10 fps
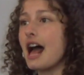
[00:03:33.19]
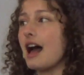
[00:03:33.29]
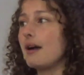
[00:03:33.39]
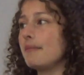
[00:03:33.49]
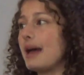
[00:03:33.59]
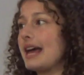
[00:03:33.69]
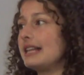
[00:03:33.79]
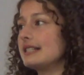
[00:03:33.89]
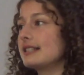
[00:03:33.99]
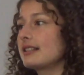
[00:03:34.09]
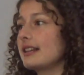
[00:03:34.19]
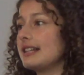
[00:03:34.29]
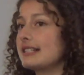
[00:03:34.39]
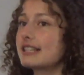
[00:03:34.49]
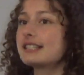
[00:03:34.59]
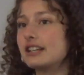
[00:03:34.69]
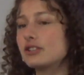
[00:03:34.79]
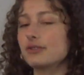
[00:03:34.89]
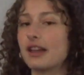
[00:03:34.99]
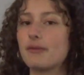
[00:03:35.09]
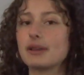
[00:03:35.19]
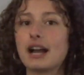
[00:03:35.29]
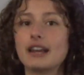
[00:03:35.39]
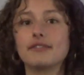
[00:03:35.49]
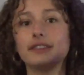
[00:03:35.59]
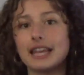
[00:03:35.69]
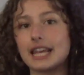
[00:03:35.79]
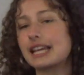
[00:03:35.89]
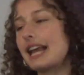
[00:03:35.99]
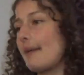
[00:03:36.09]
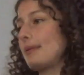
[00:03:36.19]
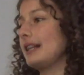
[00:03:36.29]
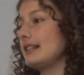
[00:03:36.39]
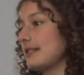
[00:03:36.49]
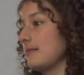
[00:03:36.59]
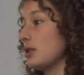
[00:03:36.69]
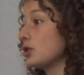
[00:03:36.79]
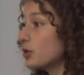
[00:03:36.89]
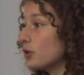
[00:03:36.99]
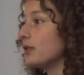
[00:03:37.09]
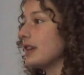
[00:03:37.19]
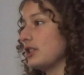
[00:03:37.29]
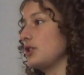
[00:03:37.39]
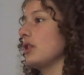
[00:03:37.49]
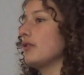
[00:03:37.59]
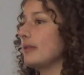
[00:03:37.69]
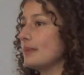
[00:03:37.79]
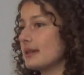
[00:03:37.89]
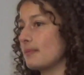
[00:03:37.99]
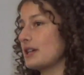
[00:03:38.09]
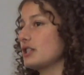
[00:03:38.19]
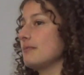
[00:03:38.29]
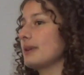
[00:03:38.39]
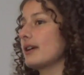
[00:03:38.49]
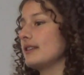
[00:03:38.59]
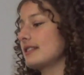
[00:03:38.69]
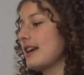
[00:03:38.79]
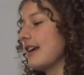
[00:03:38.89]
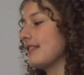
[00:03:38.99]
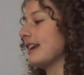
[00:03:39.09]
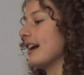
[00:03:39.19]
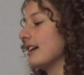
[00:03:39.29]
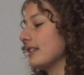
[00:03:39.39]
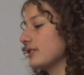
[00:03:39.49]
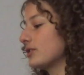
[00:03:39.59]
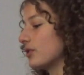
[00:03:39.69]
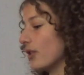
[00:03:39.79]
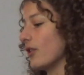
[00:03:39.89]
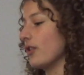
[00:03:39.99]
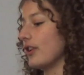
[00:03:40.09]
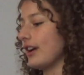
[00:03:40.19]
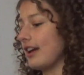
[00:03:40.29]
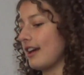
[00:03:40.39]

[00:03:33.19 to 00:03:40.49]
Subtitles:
and it's essential that we kind of link capitalism to the issue of women's oppression because they are so